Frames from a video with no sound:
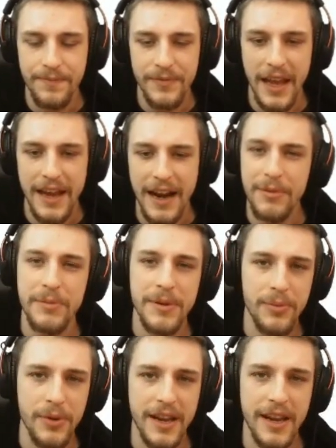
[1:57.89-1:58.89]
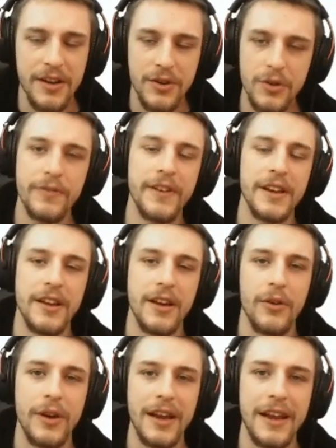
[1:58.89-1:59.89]
and I'm going to be bringing a new
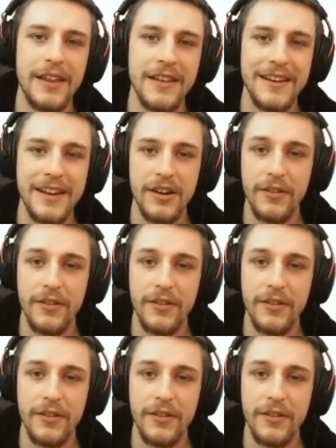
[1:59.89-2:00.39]
video in the near